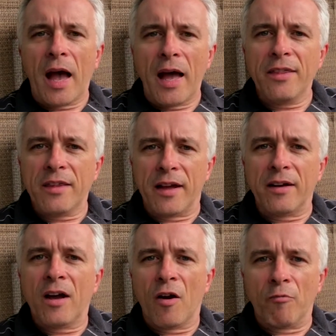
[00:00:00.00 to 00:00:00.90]
and
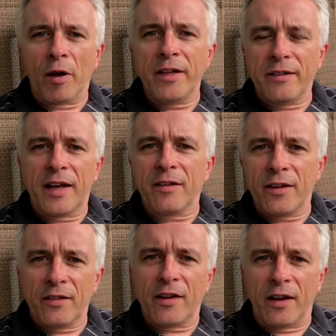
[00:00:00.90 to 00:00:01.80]
then write down
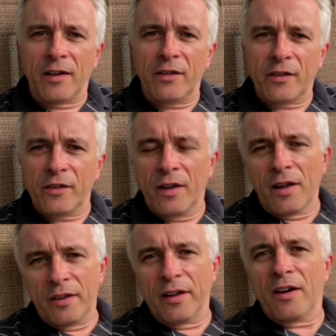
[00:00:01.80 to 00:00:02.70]
the tasks
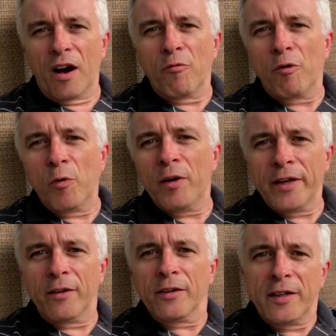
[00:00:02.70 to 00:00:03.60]
that are
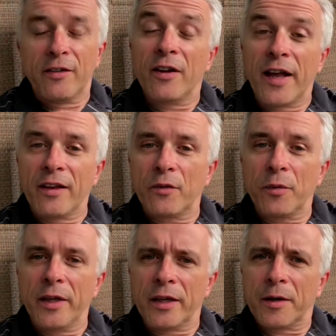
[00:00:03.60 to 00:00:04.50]
rolling on into next
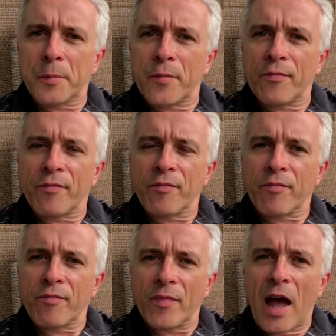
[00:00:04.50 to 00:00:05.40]
week.
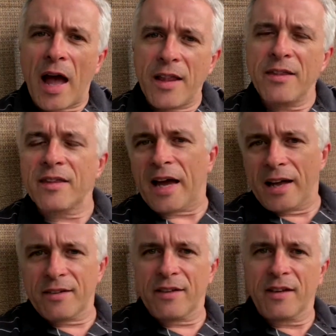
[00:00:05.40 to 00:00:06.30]
And
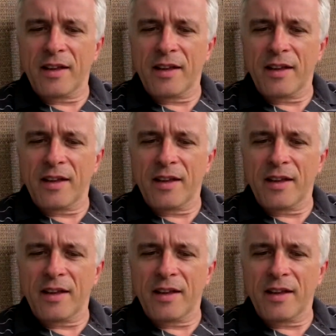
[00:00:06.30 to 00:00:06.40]
that